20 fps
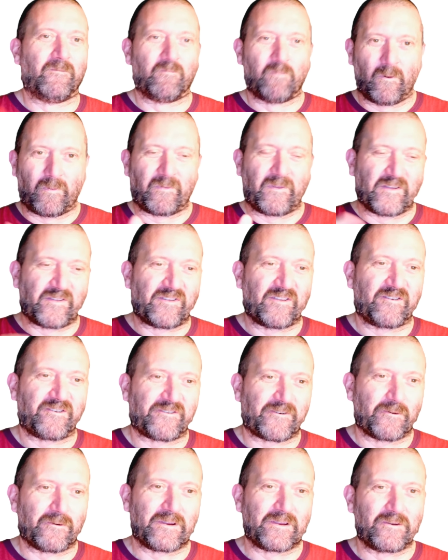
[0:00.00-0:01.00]
what this is
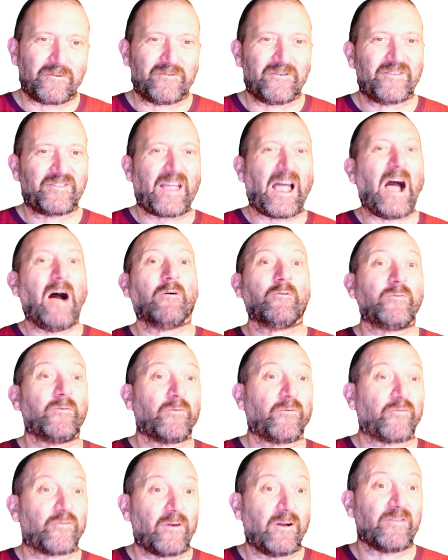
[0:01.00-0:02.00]
showing you is how to
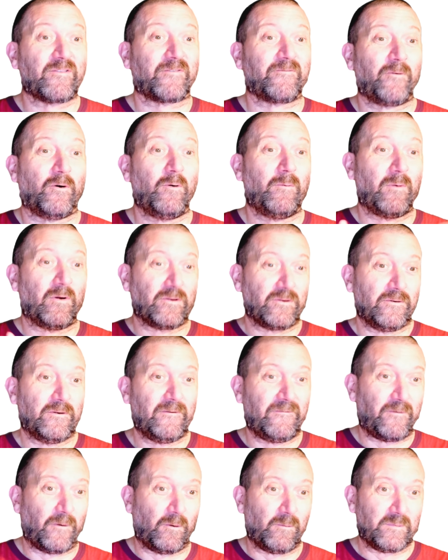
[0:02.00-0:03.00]
transform a
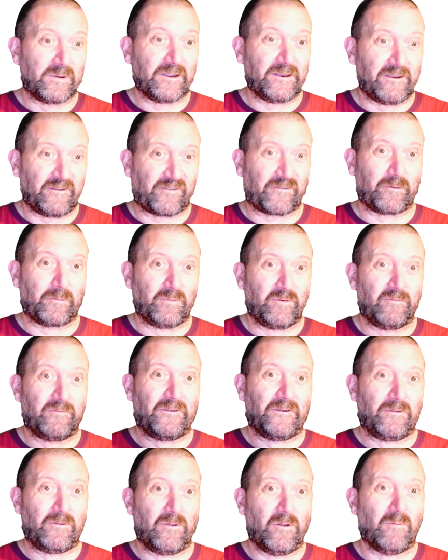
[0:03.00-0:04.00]
uniformly
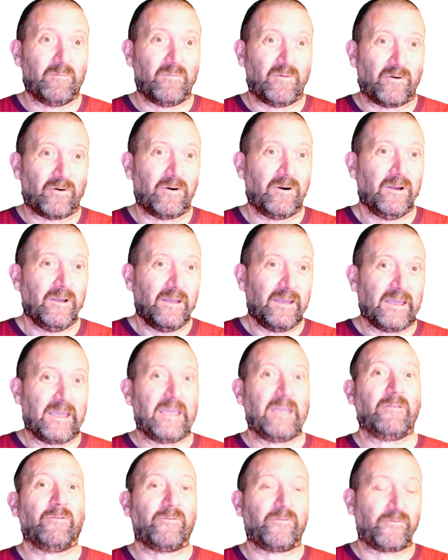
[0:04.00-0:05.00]
distributed number
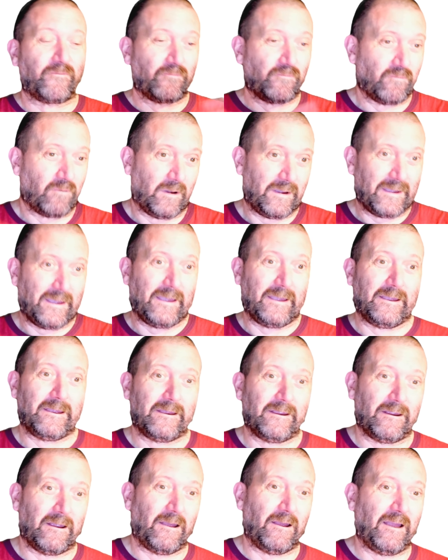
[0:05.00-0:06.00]
into
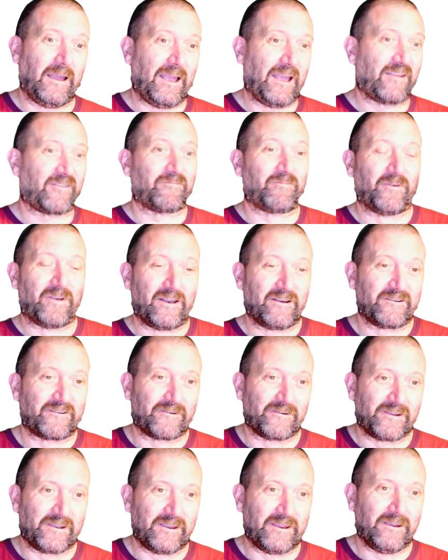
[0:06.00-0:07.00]
a
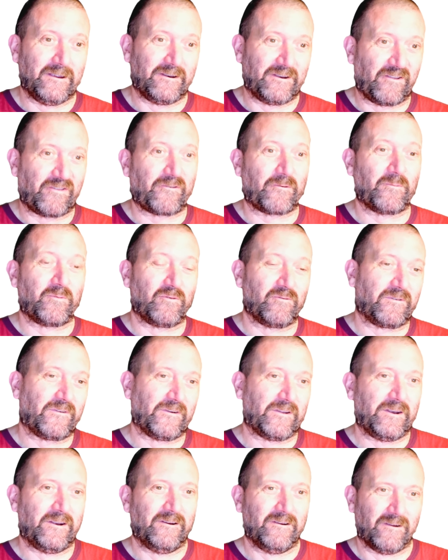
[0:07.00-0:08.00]
exponentially
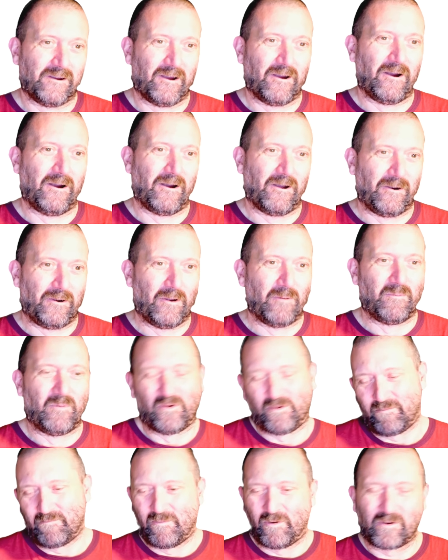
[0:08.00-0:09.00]
distributed number.
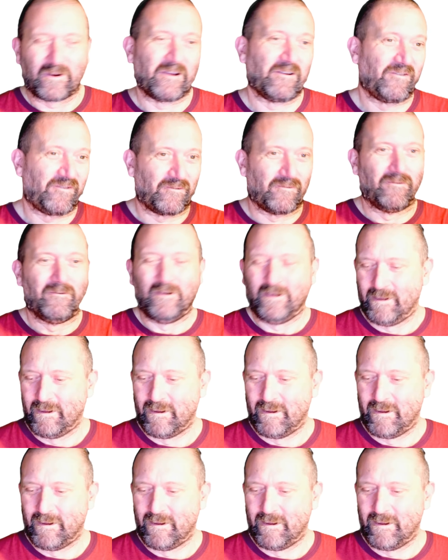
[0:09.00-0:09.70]
Okay, so